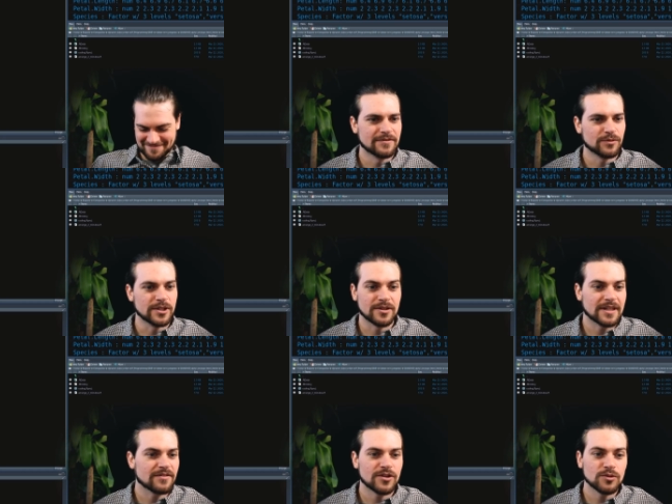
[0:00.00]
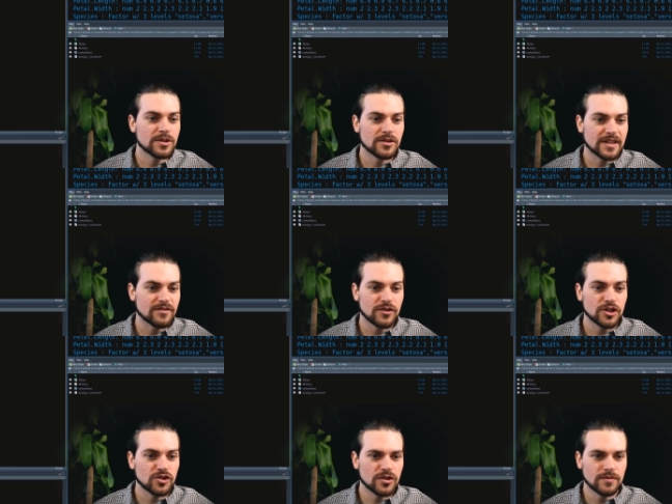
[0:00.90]
if we don't have fun, we don't have
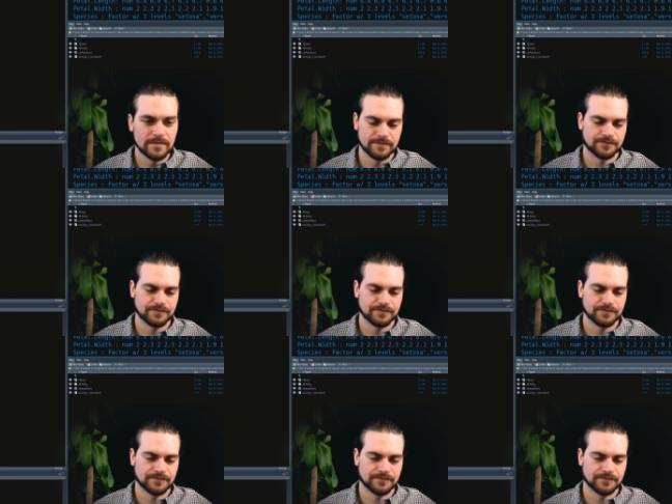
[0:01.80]
fun, you know?